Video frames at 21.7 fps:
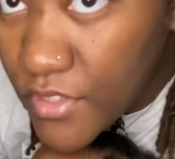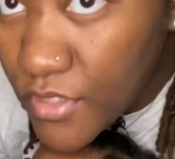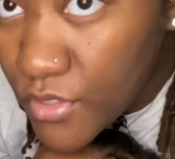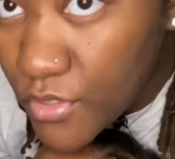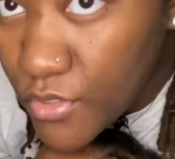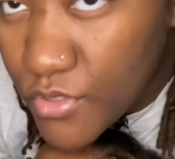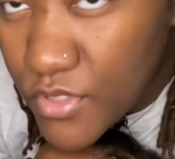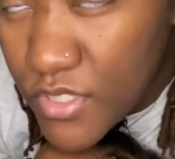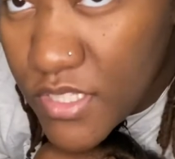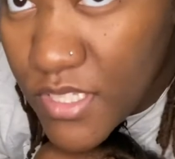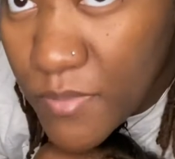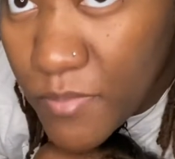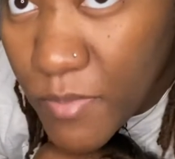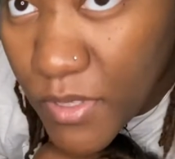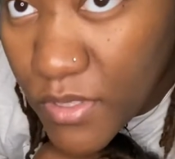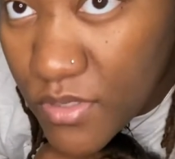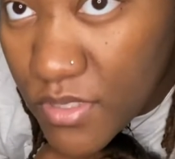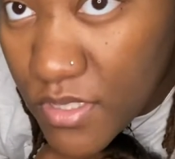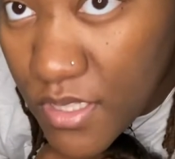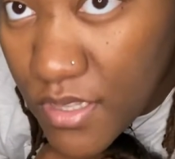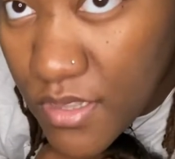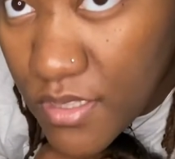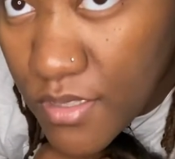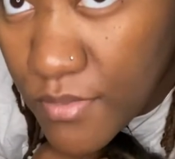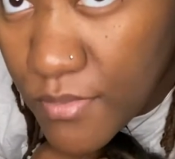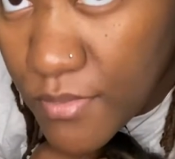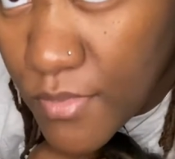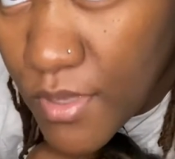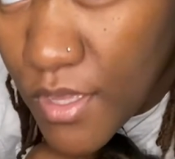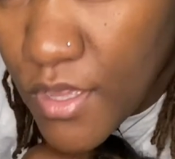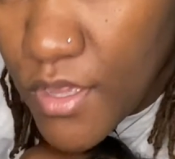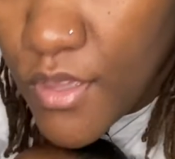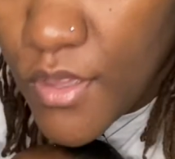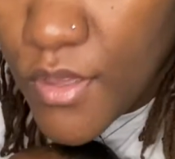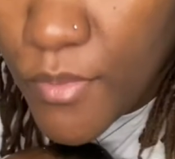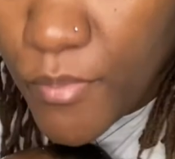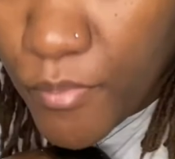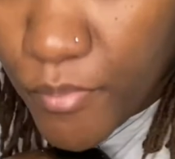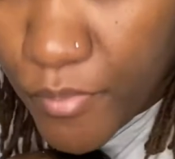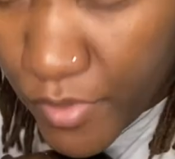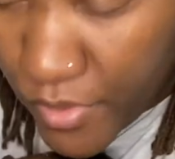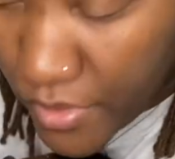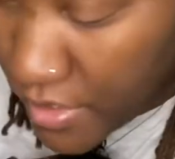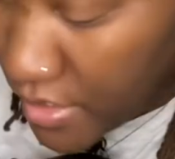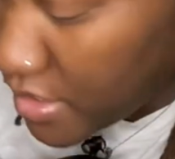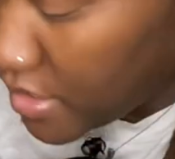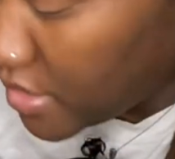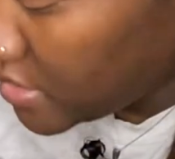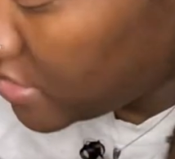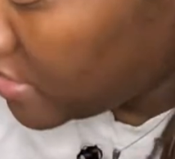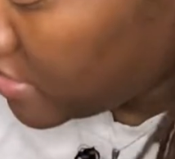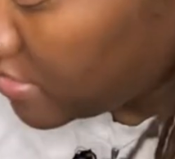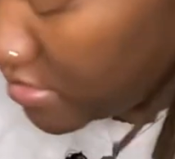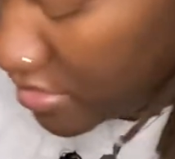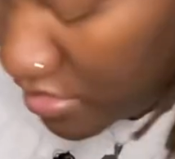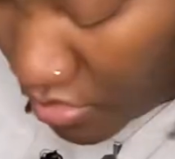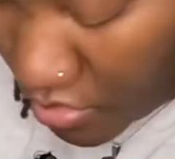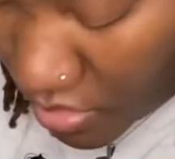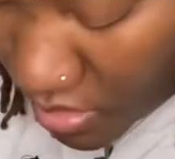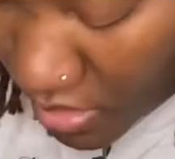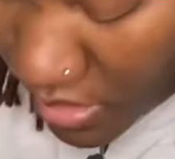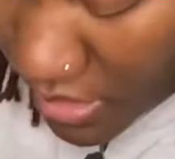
little seat belts in them, but you can